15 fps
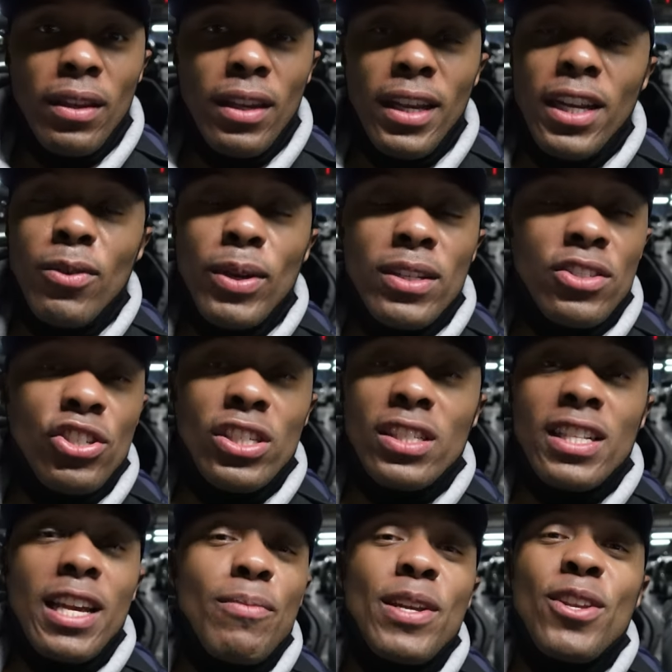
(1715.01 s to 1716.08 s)
Anyways,
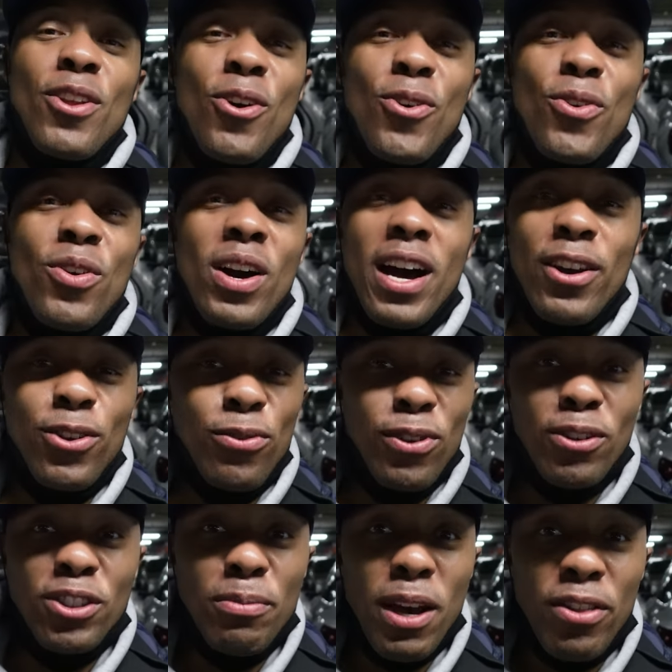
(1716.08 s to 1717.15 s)
just let me know how you
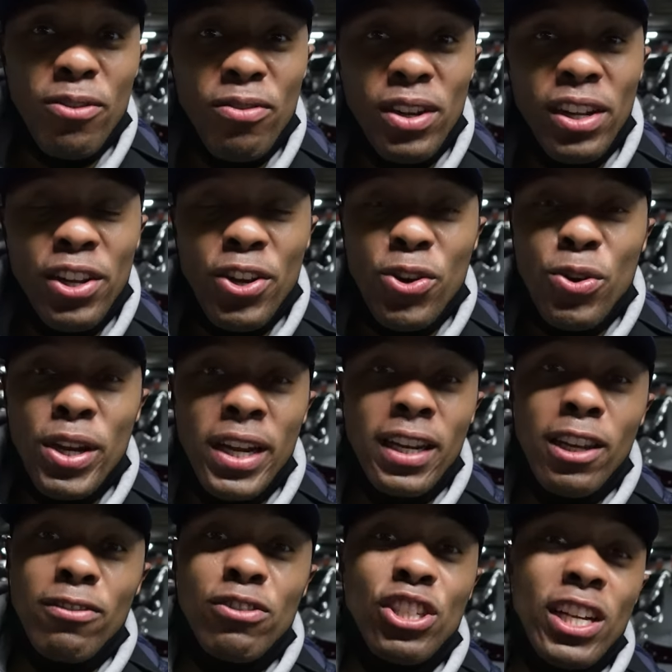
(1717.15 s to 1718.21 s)
felt about the video and
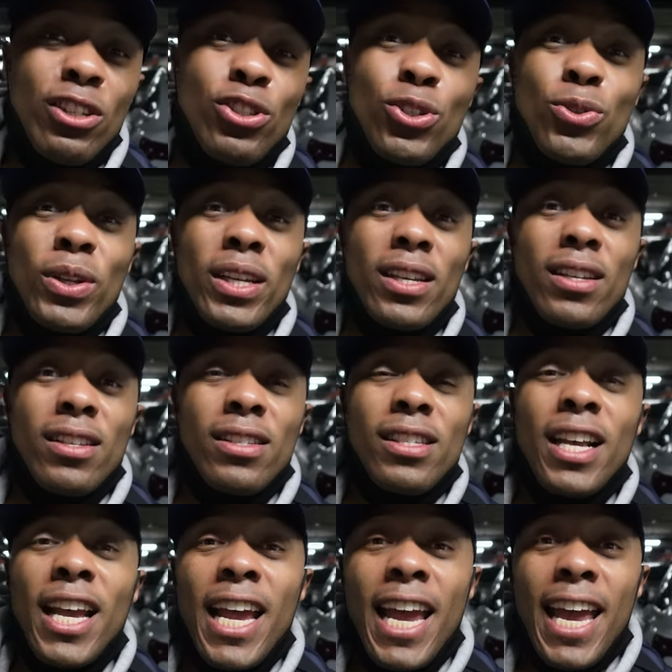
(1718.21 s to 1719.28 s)
if Jeju is
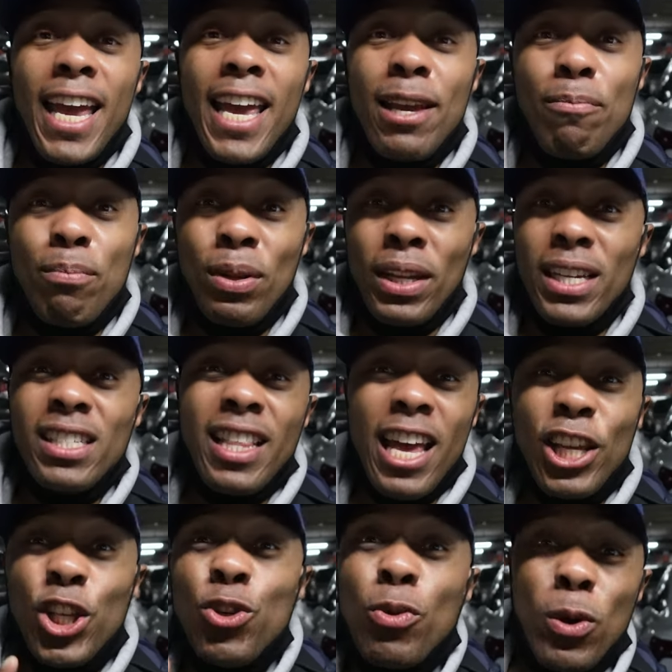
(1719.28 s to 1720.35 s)
a place
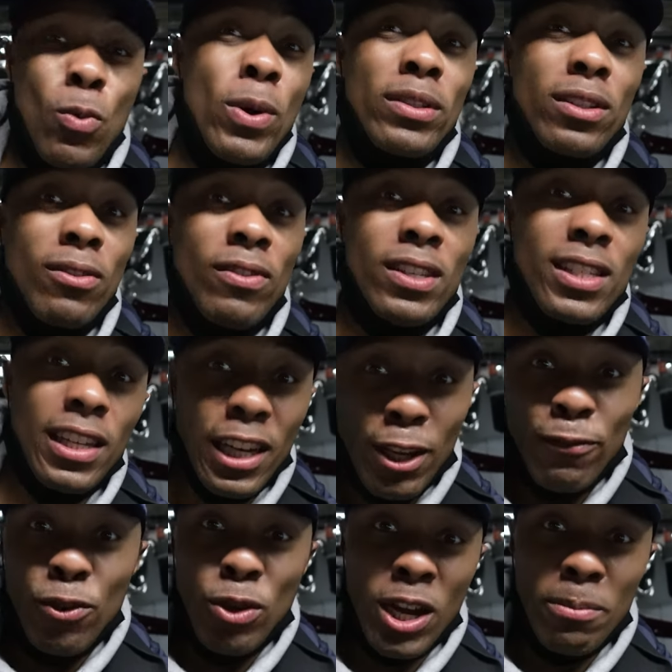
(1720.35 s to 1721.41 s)
that you would want to visit
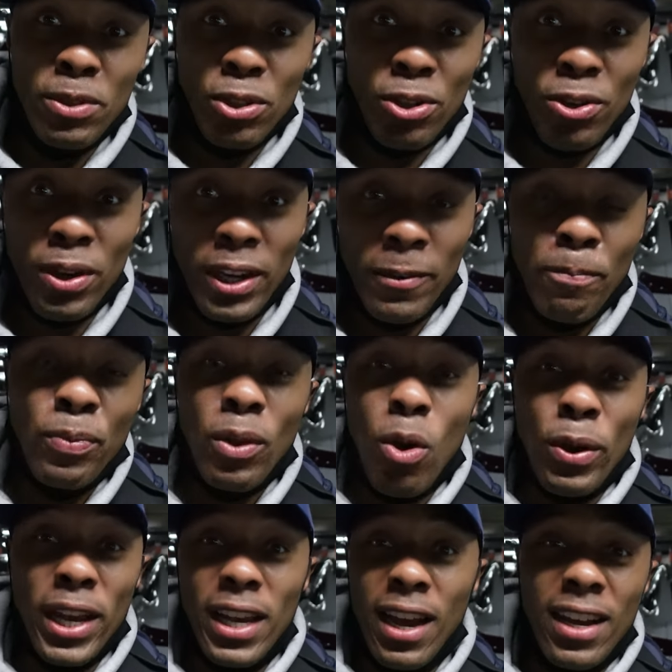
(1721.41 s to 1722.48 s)
if you come to Korea.
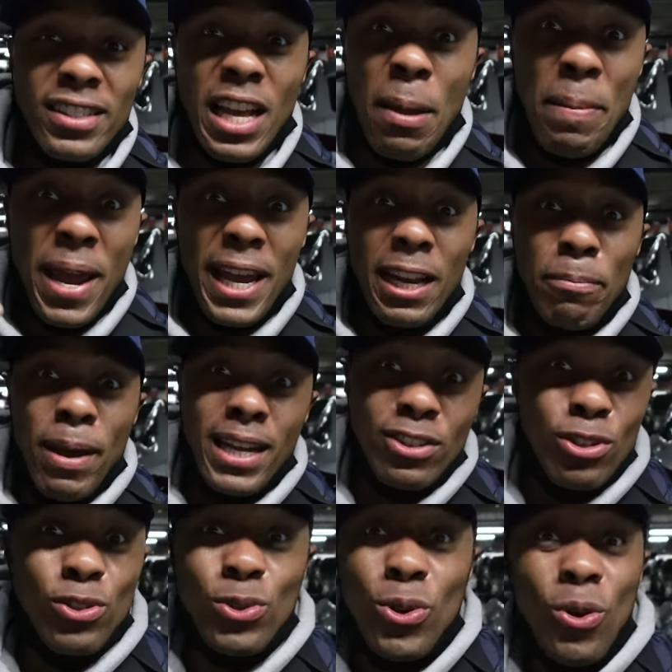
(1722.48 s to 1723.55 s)
Okay guys, I'm heading back
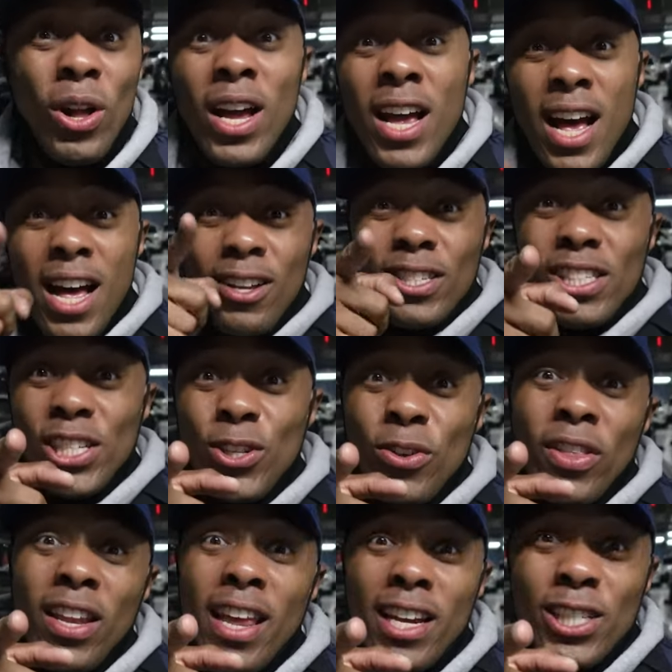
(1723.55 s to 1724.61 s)
to Seoul. I'll see you
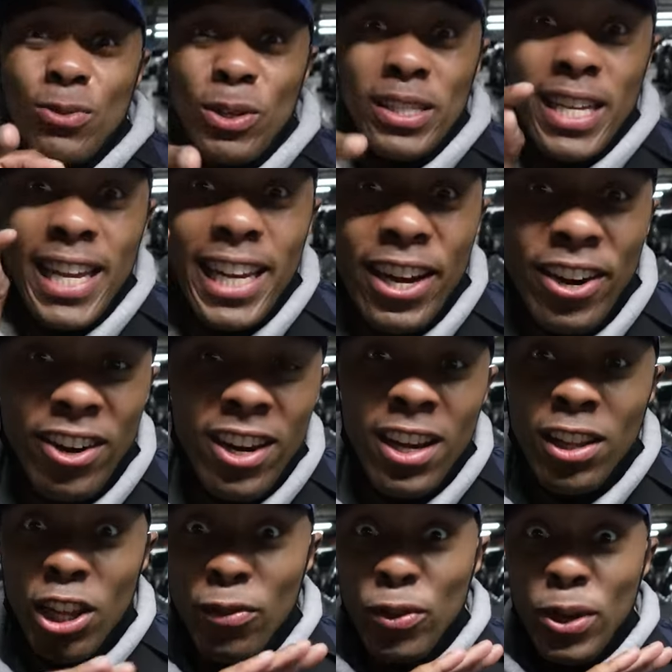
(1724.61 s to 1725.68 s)
in the next one. Take care.
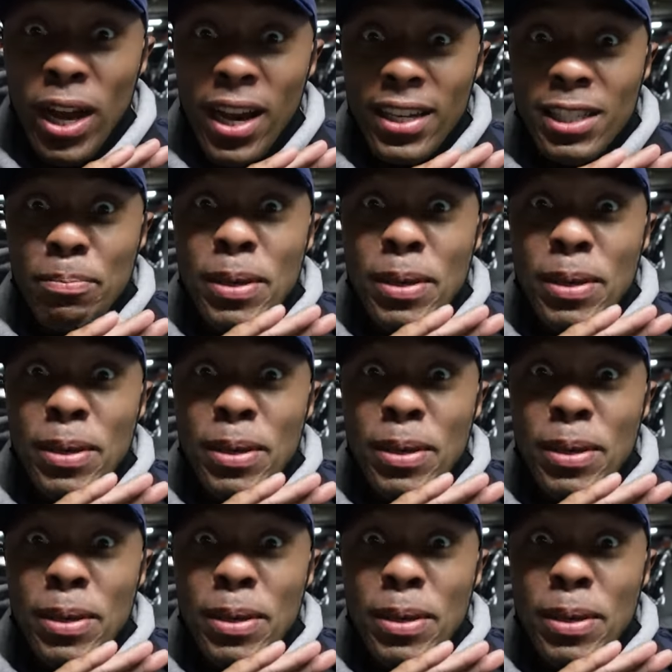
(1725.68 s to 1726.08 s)
Love you guys.